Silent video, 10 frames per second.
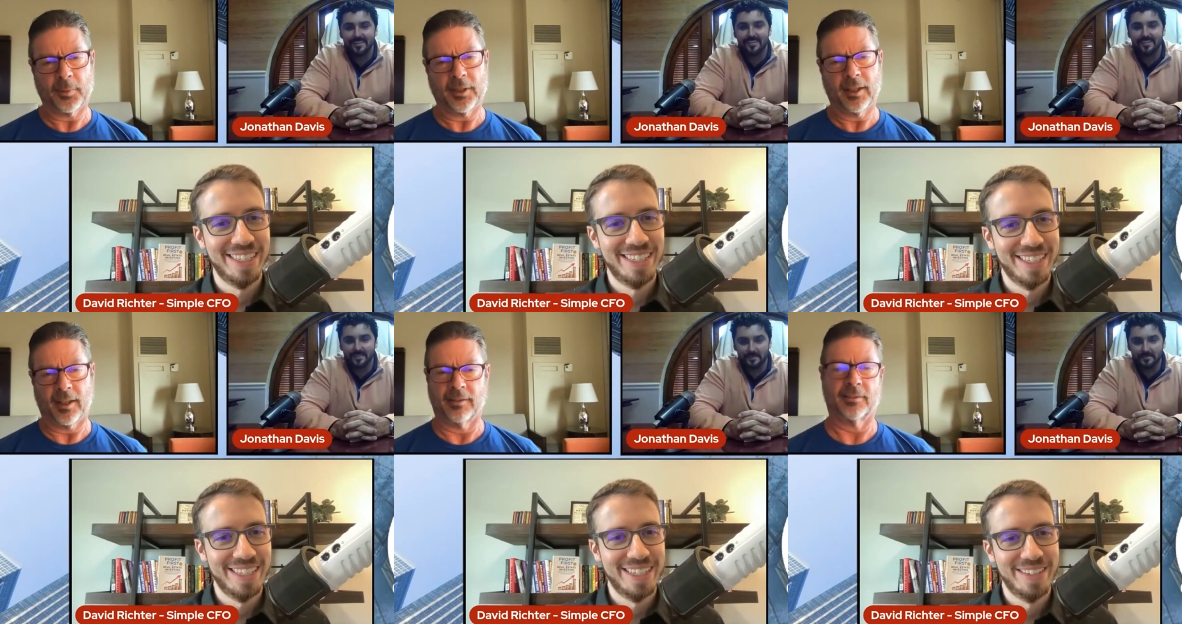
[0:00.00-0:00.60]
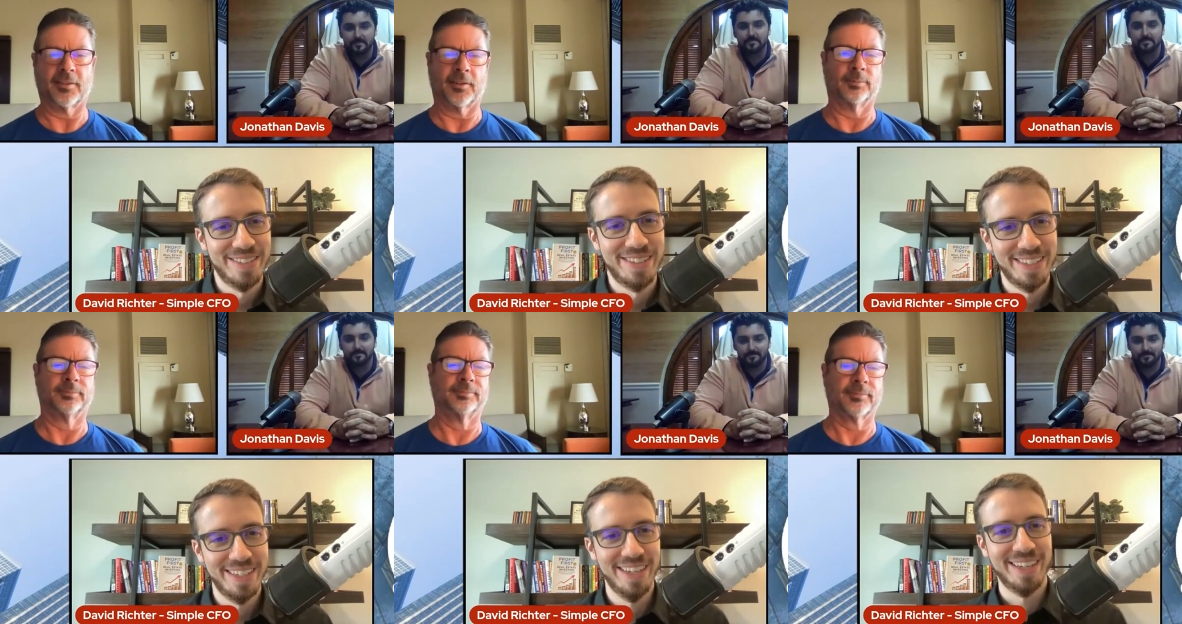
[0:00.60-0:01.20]
Speaker 1: would be it.
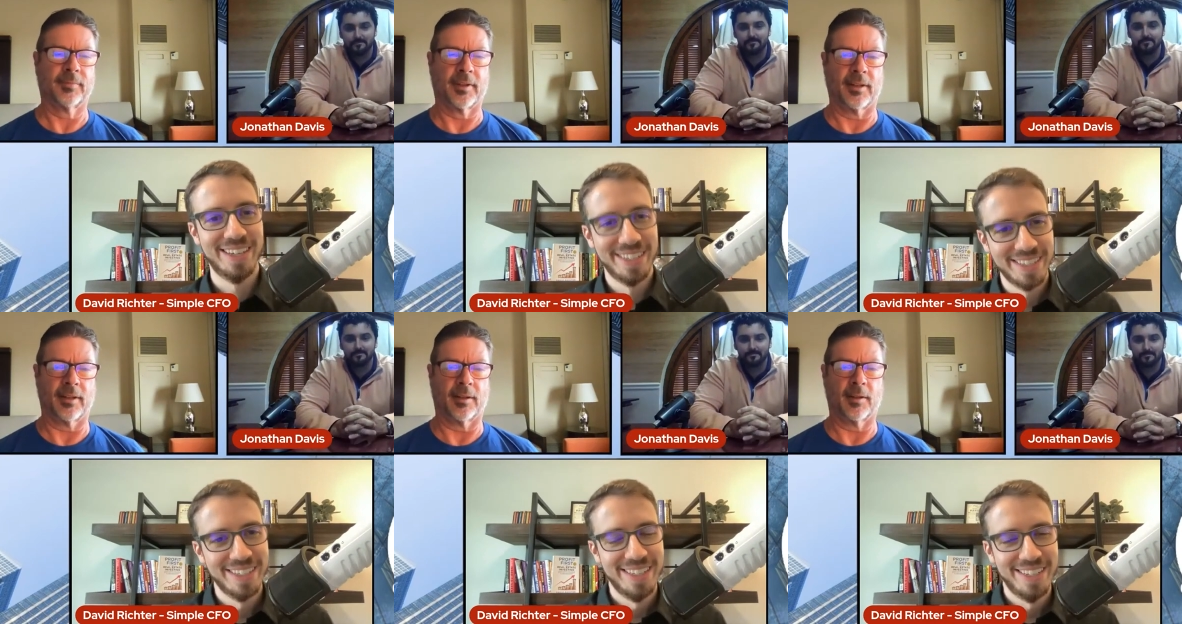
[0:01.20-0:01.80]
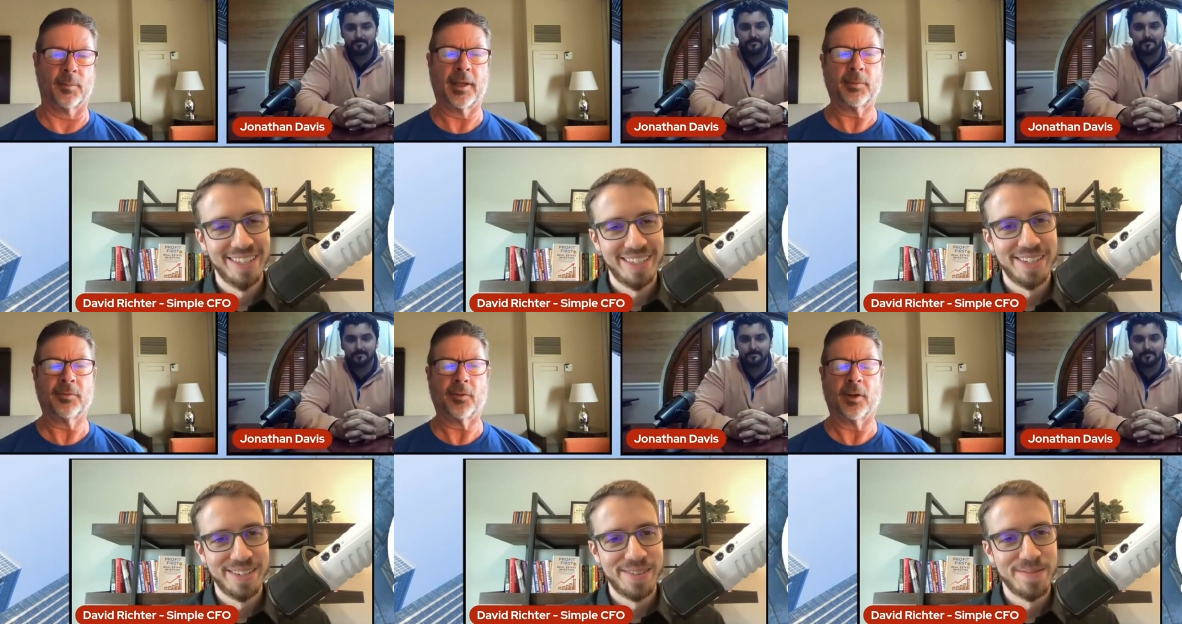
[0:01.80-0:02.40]
So yeah, I, am
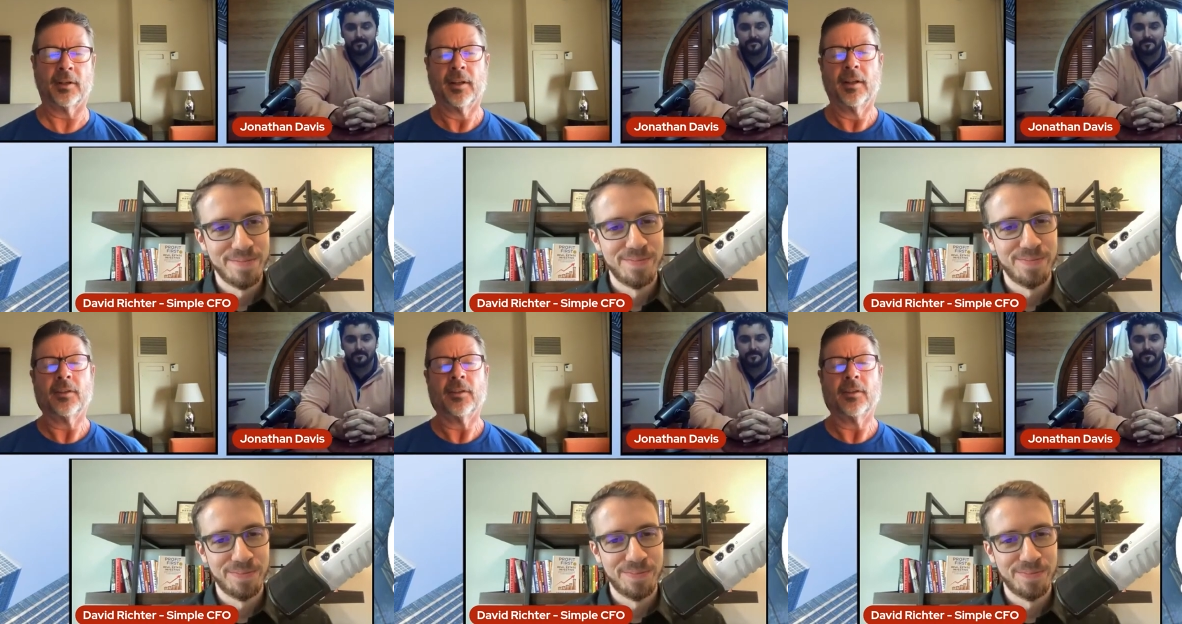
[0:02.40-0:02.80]
happy for it.